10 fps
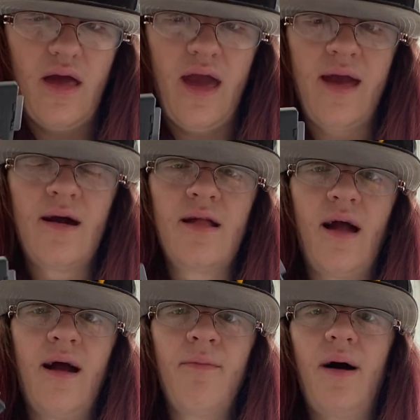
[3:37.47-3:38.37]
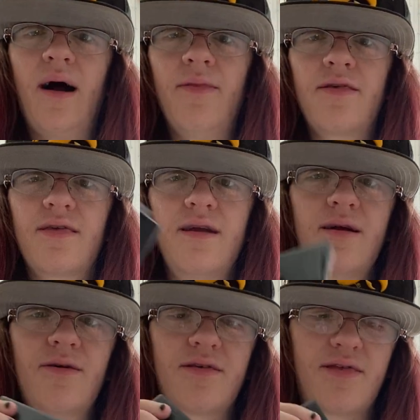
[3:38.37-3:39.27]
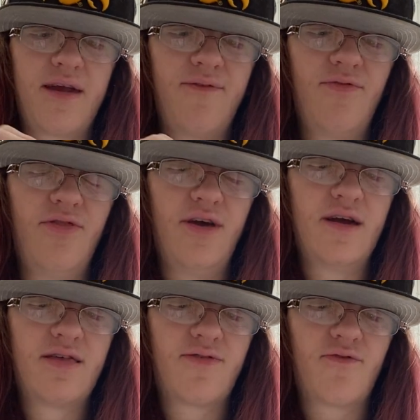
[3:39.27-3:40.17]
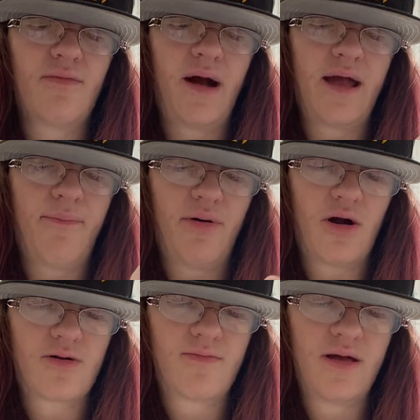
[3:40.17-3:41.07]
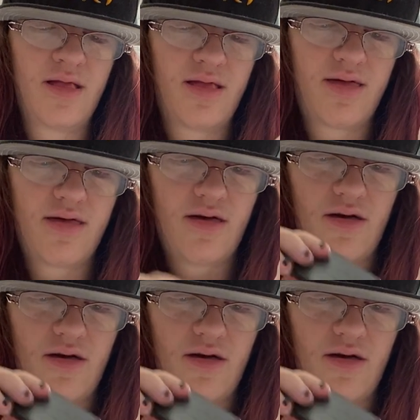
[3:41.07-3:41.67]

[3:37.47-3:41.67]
And I'm honestly gonna save this for my apartment.